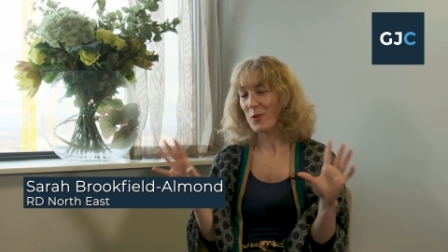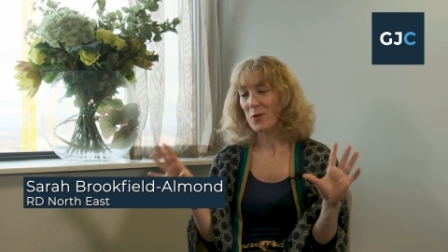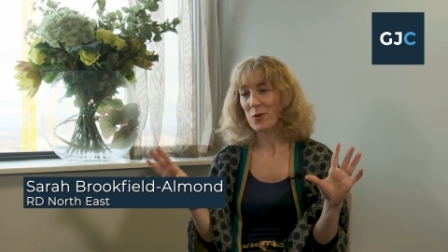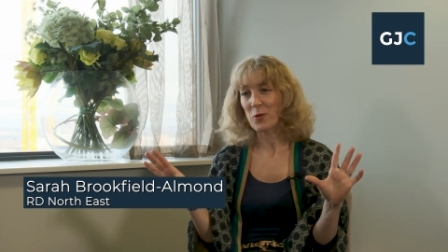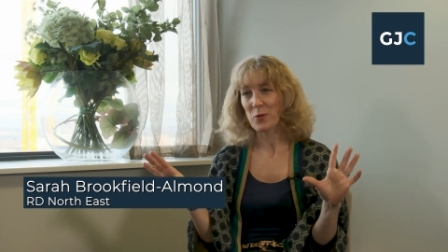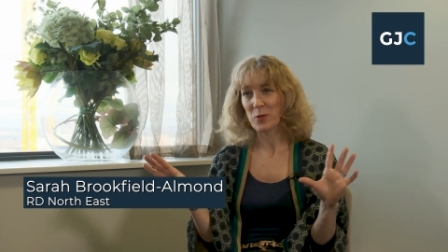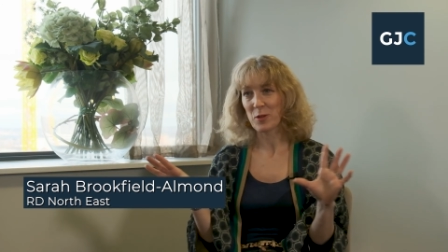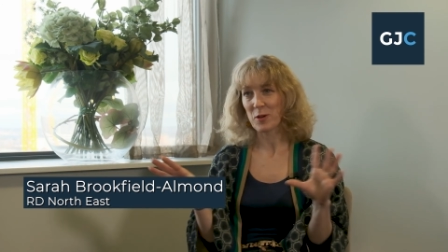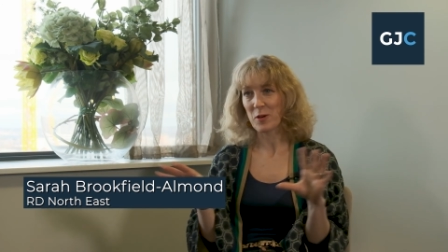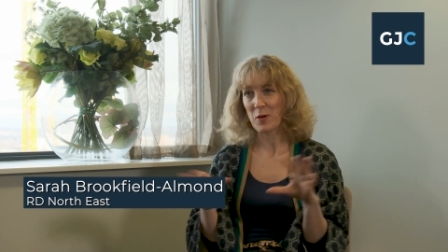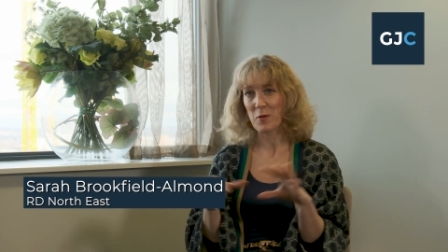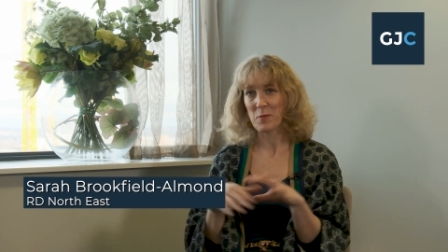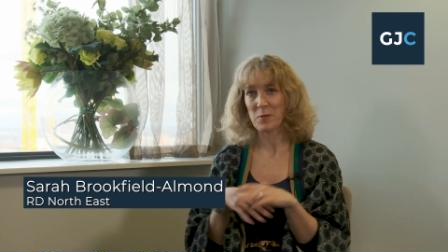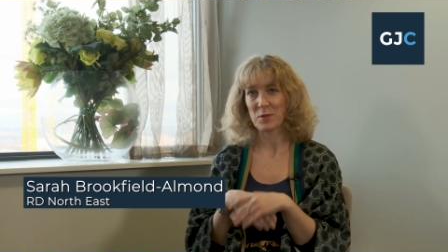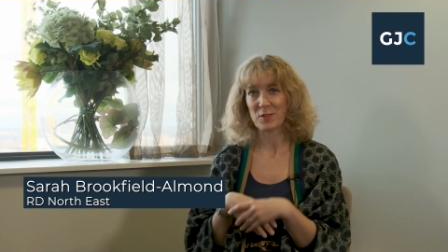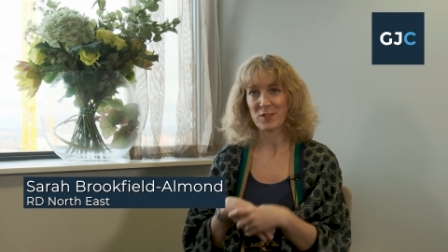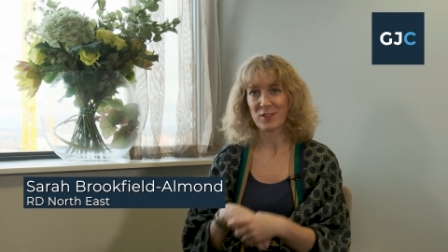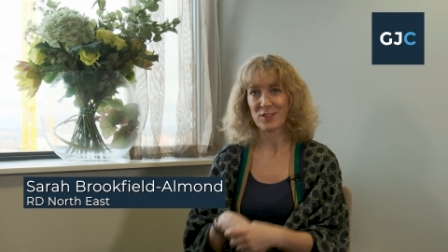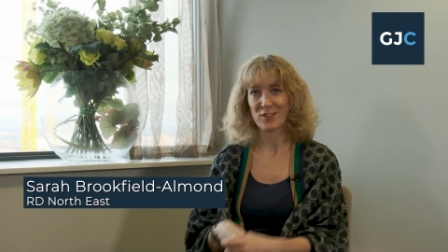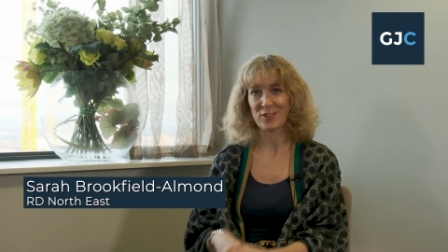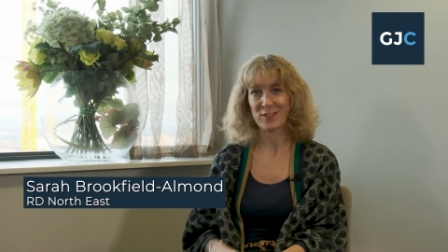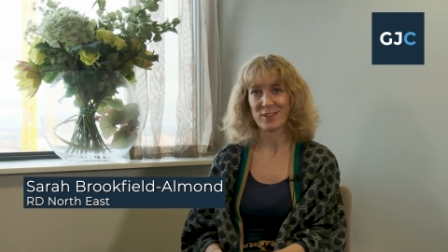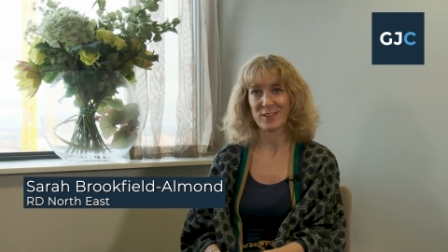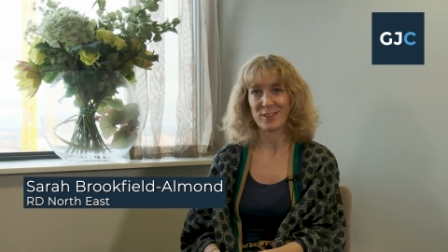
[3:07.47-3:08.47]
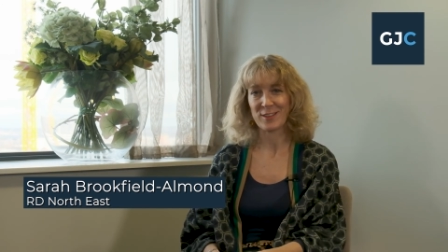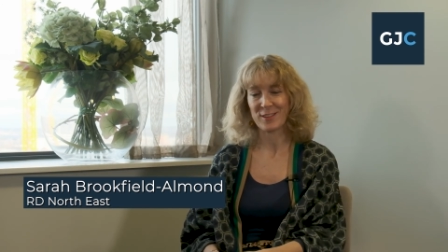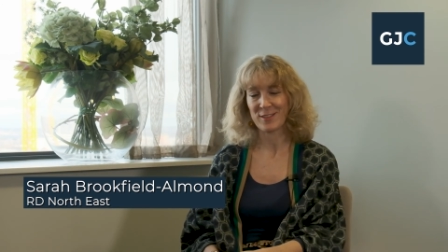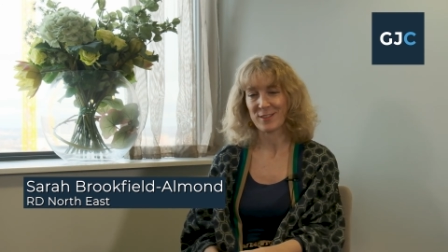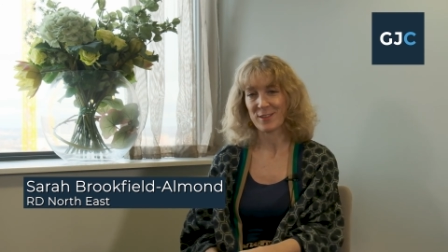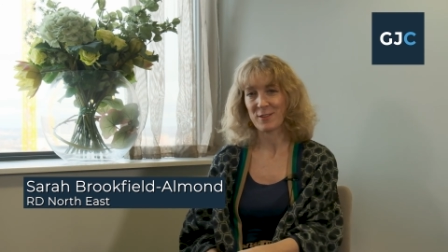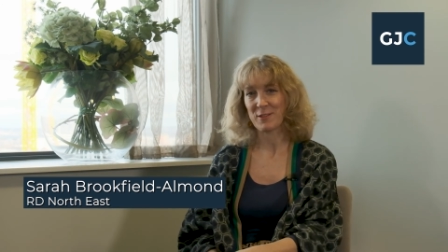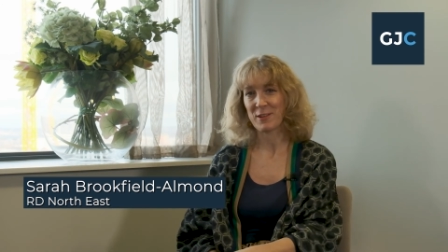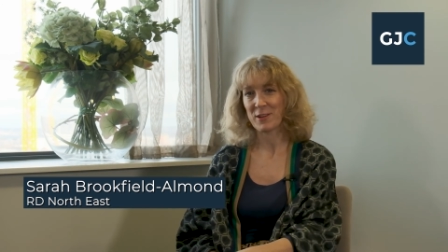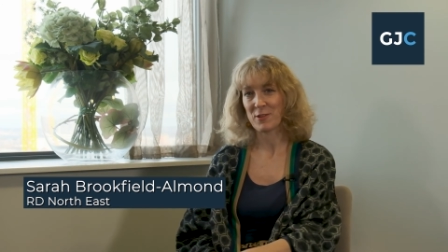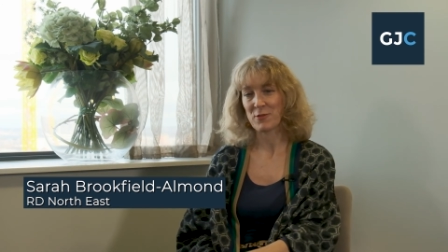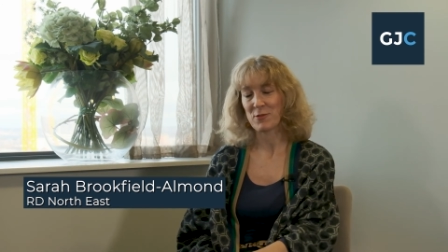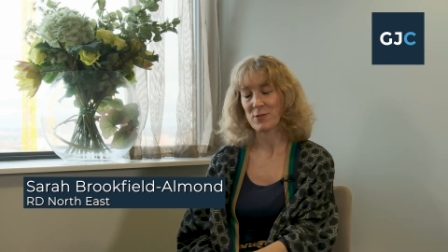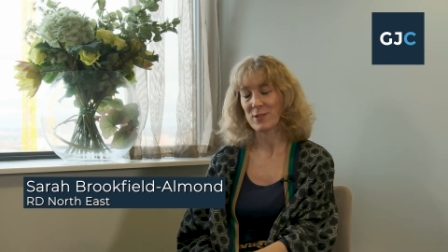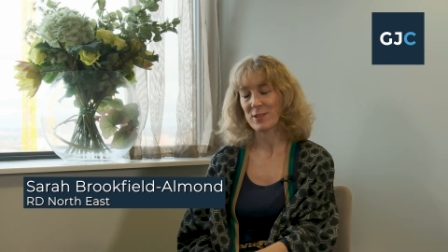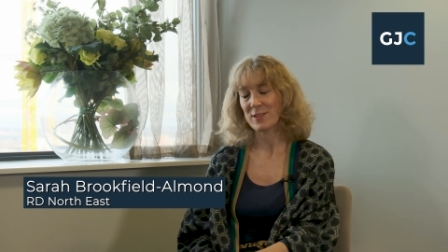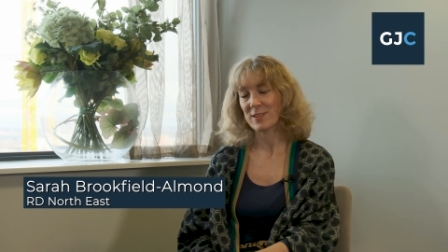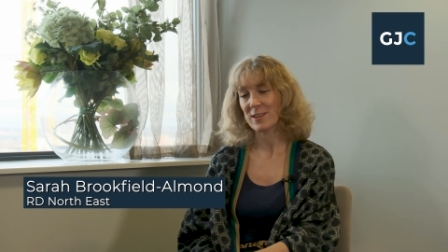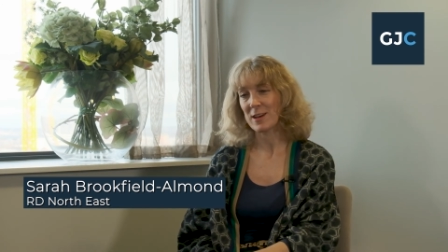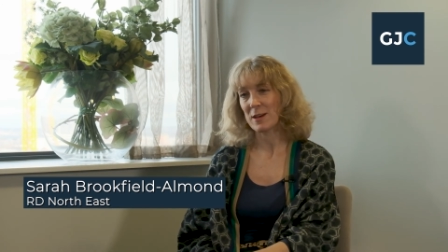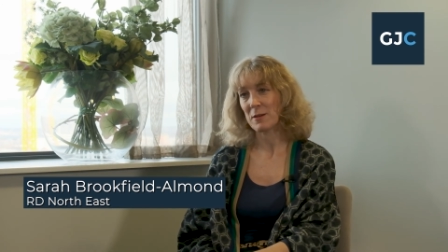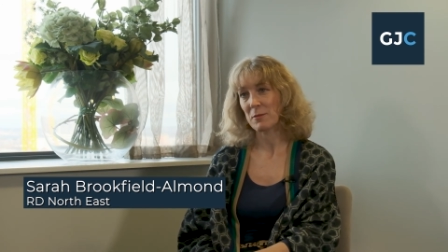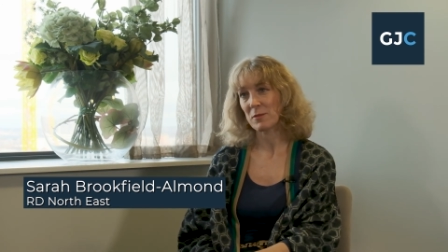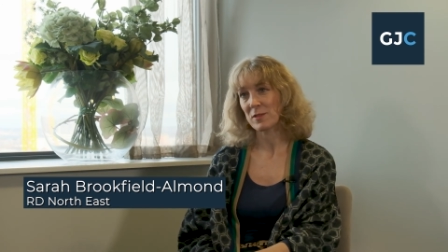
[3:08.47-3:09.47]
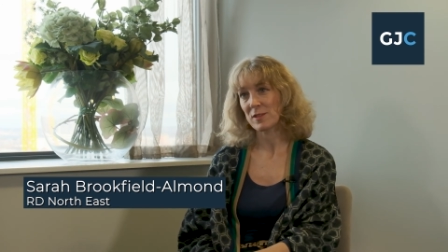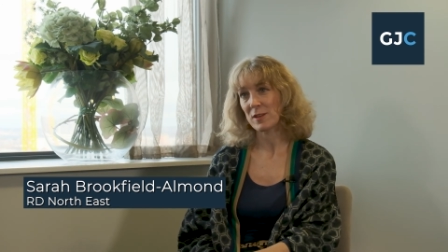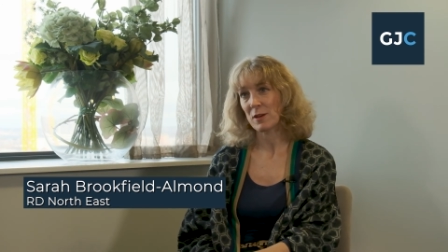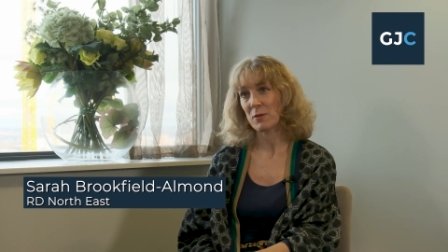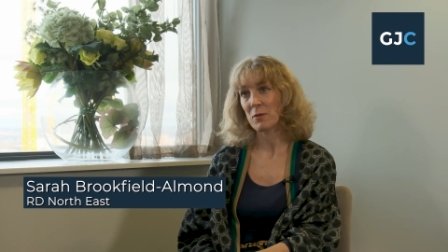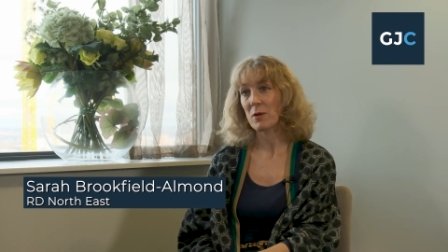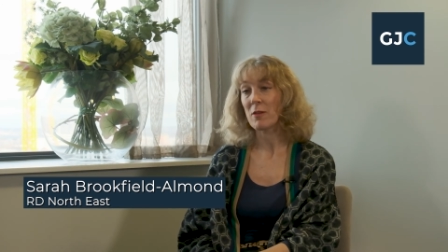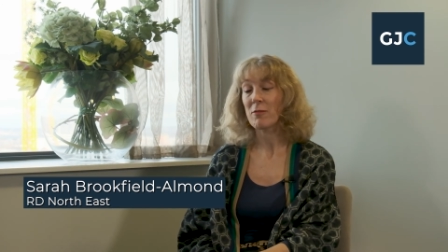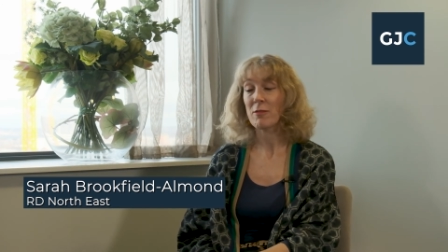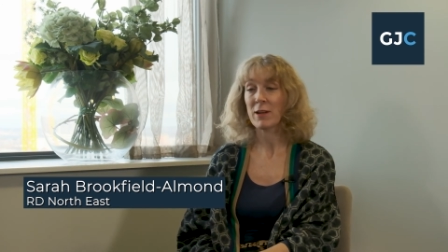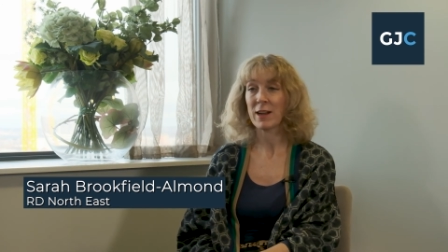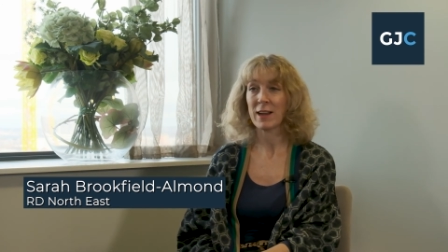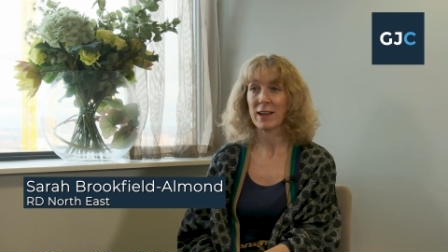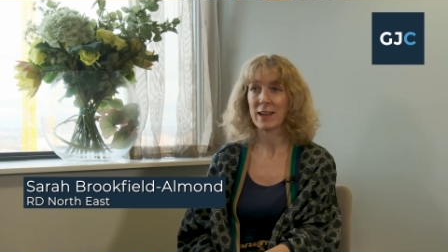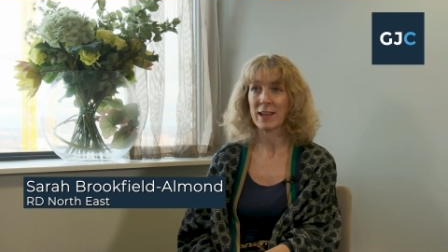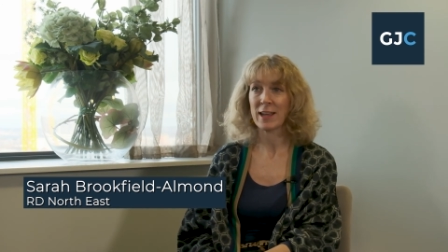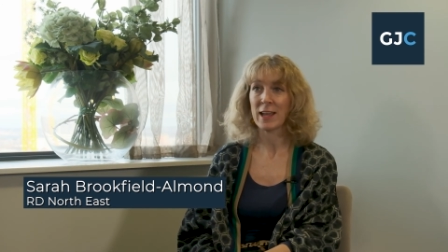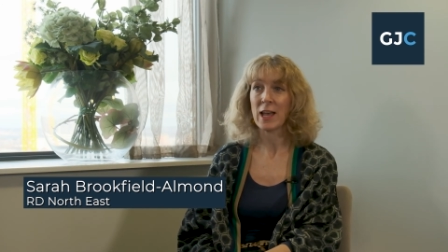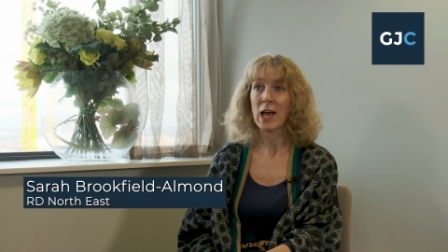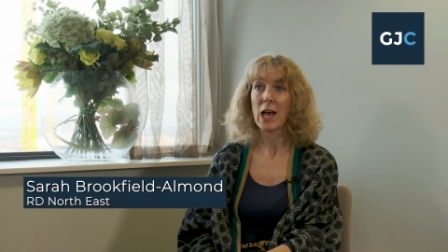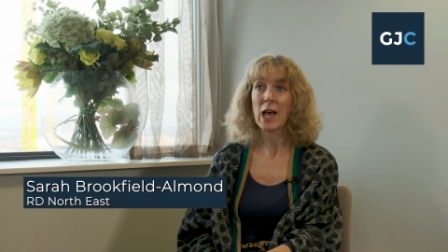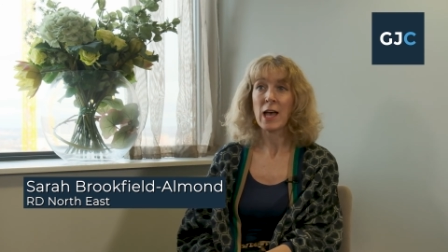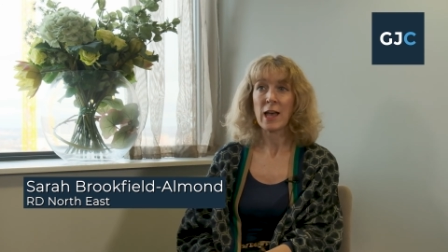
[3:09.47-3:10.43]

all the competitions are doing all the time, so I really